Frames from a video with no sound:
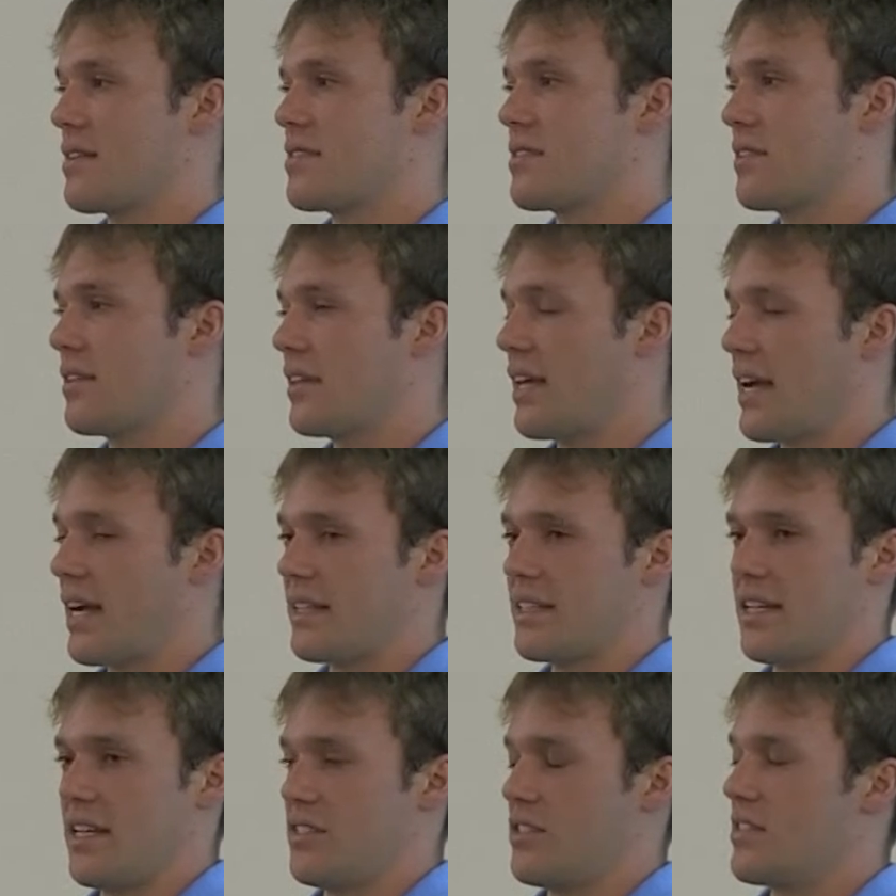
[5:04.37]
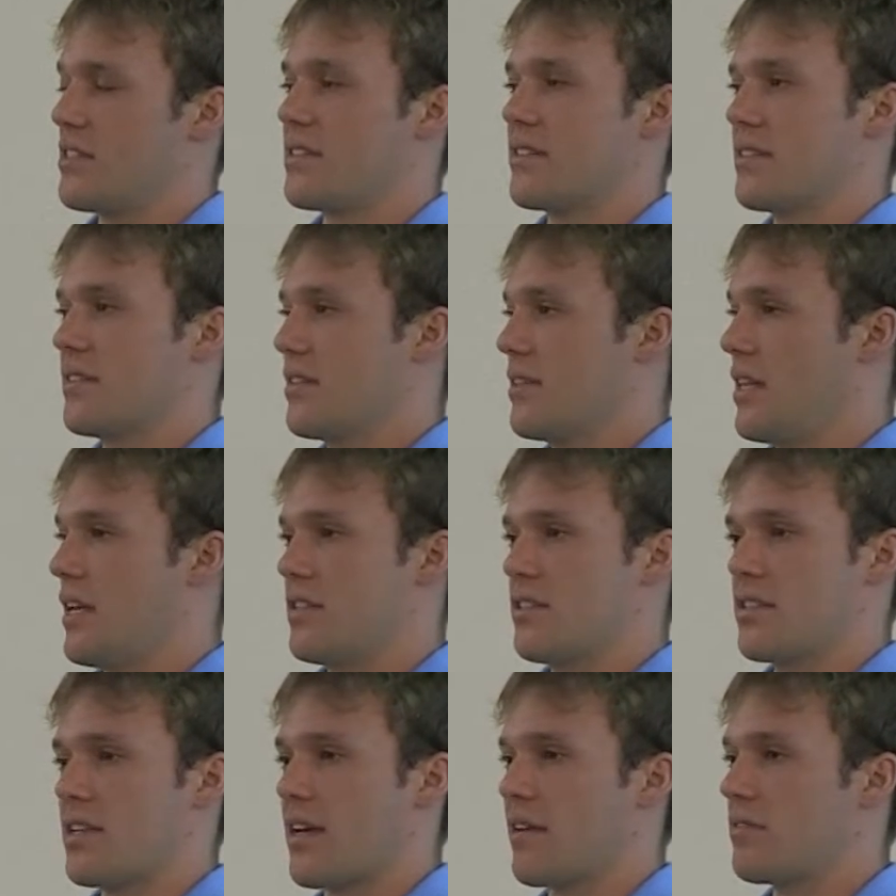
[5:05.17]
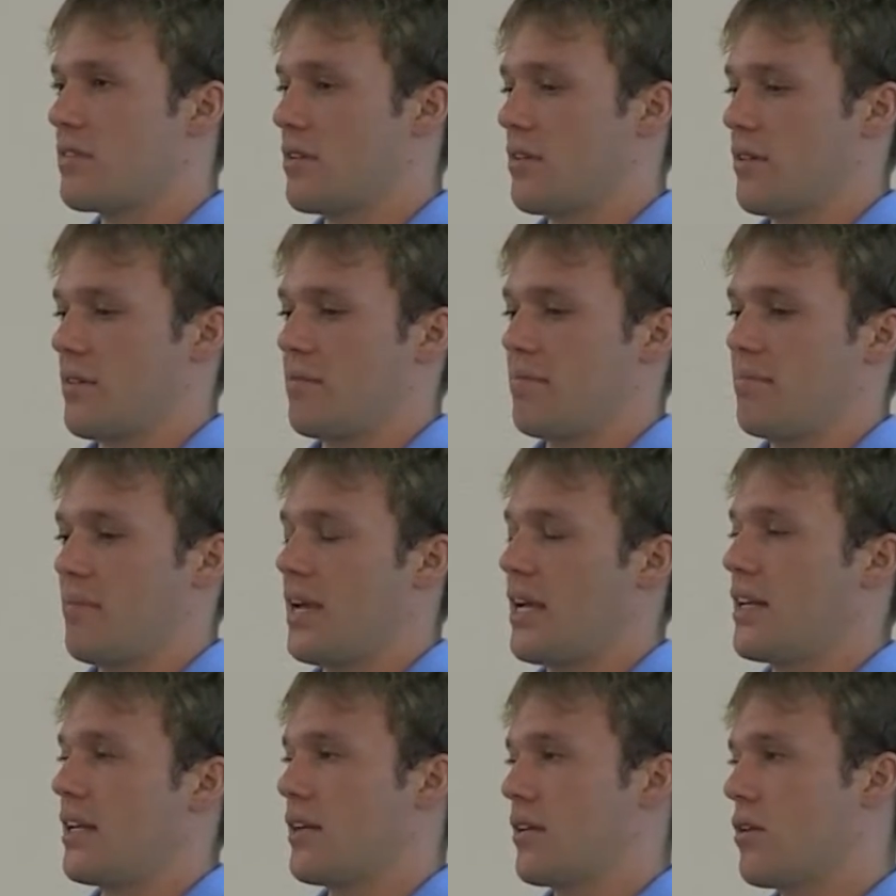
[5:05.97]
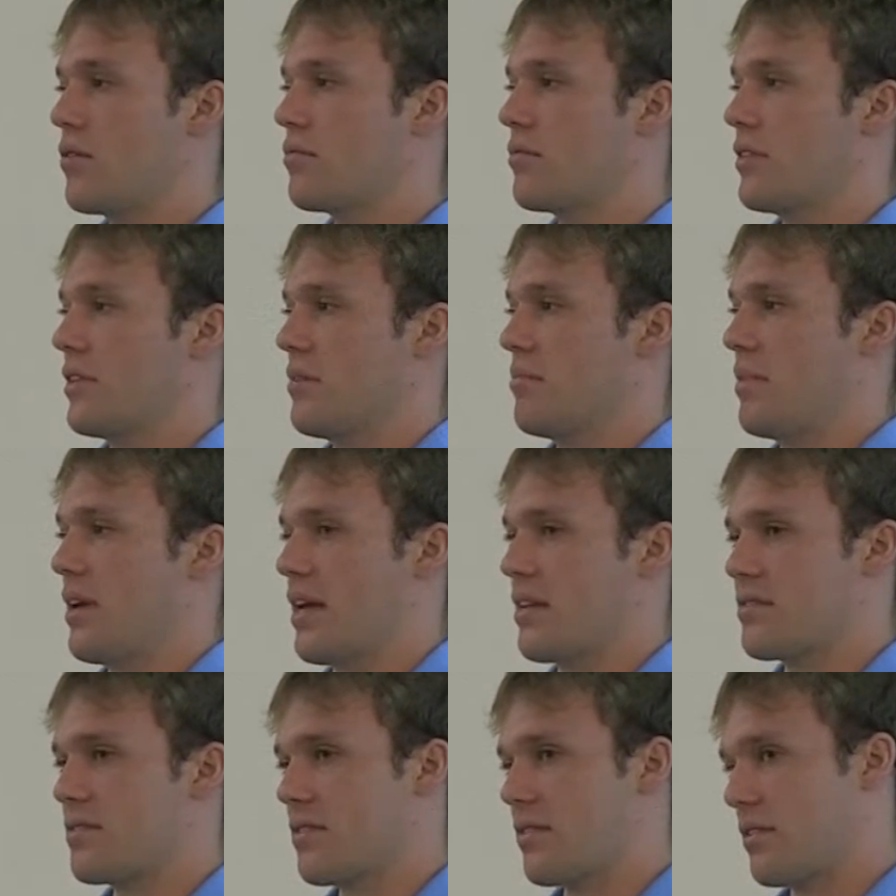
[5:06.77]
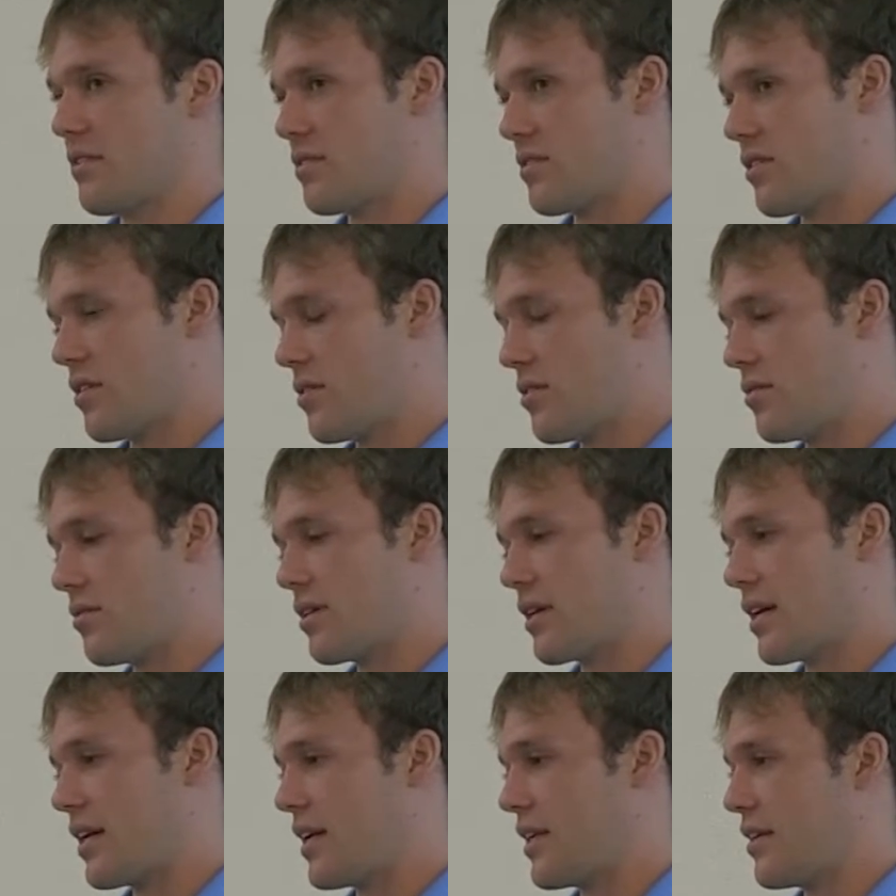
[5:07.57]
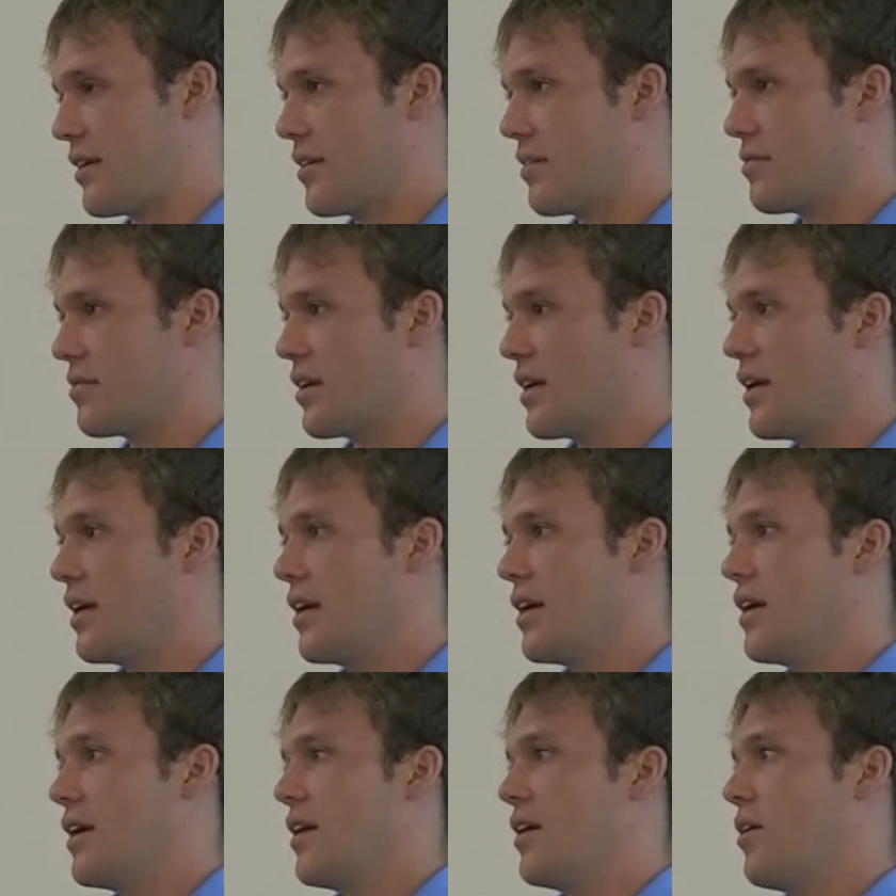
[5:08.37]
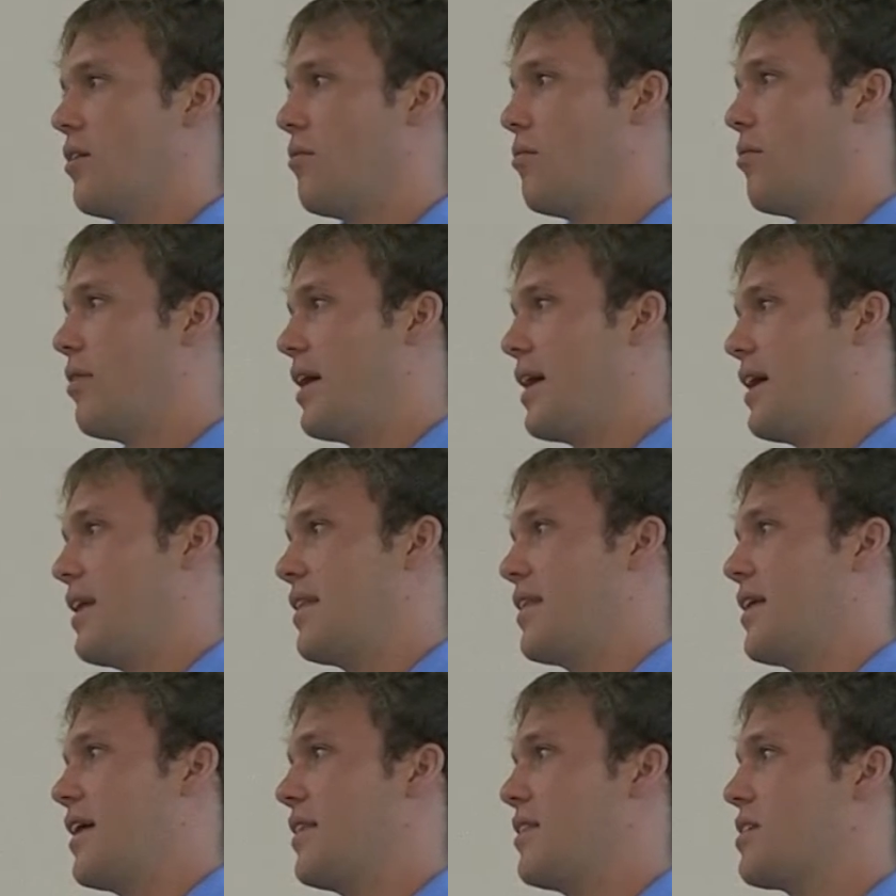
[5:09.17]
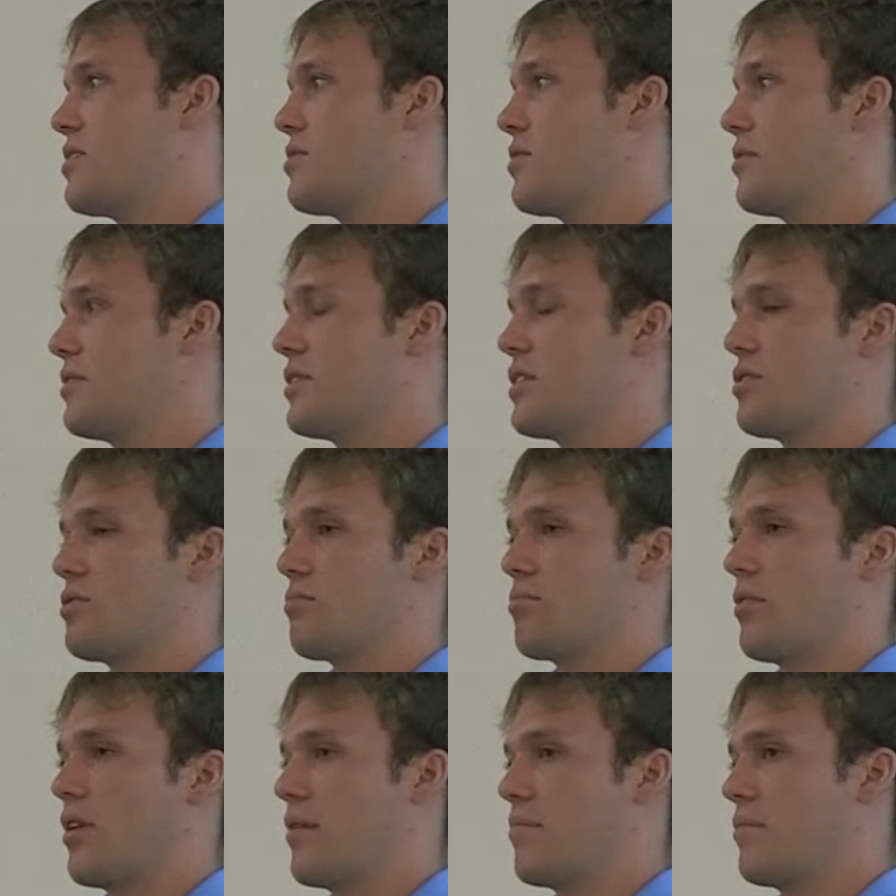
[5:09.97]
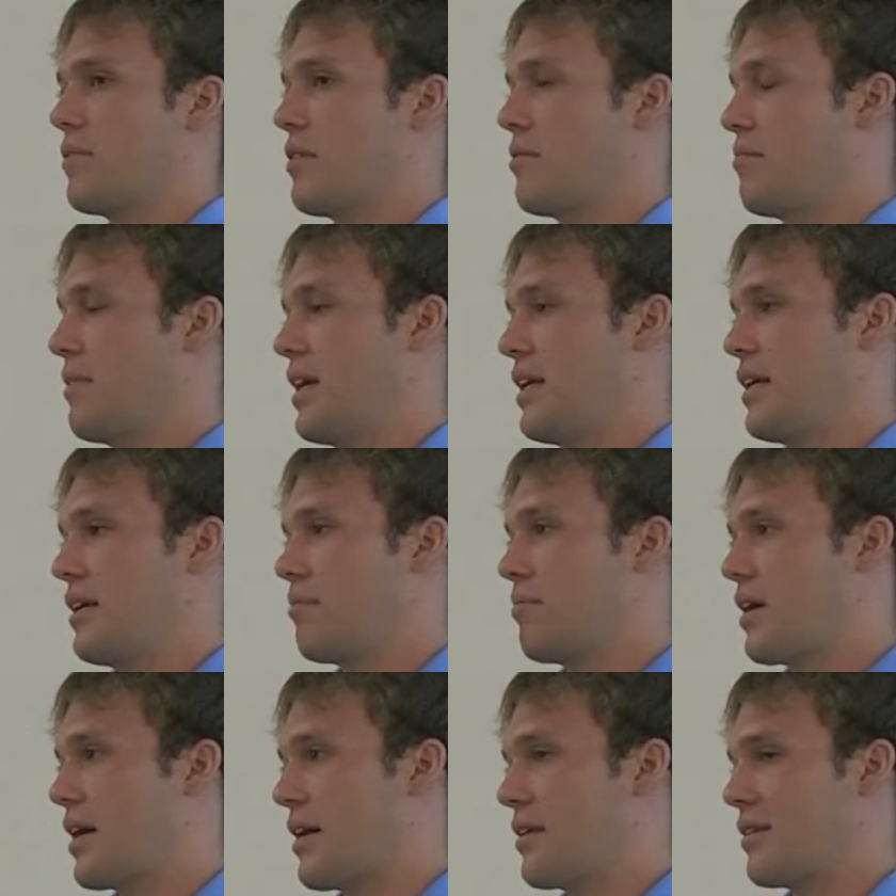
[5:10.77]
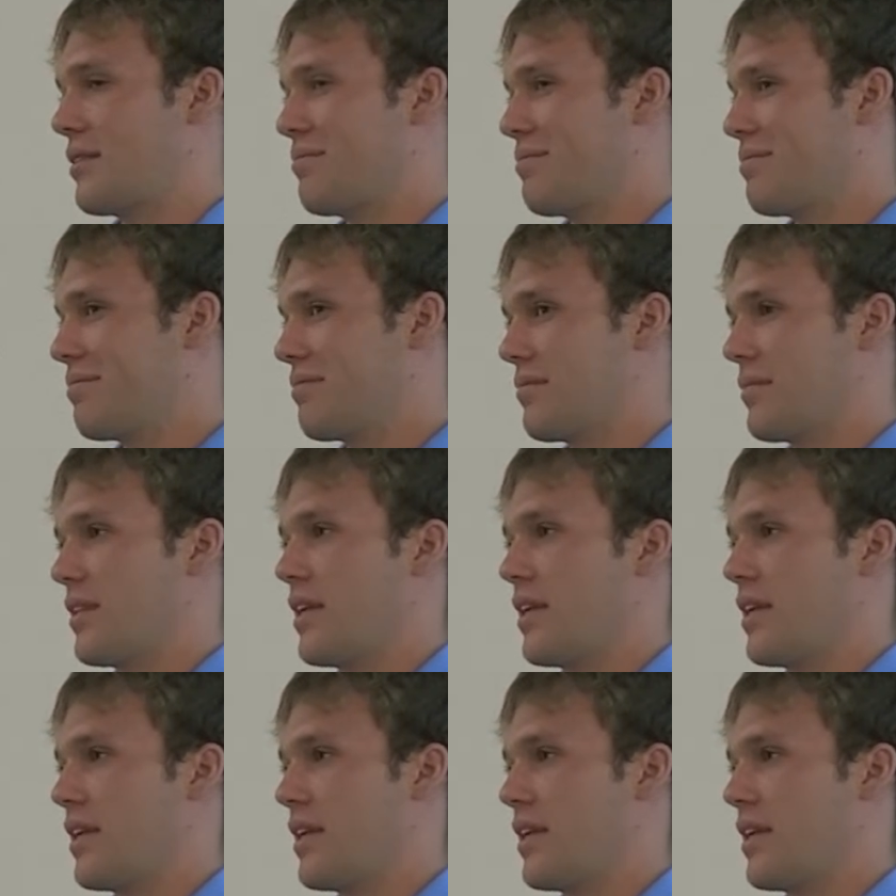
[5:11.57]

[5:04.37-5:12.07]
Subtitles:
of select. They just have to mate and hope for the best. So there's no kind of way that this will disrupt their mating pattern.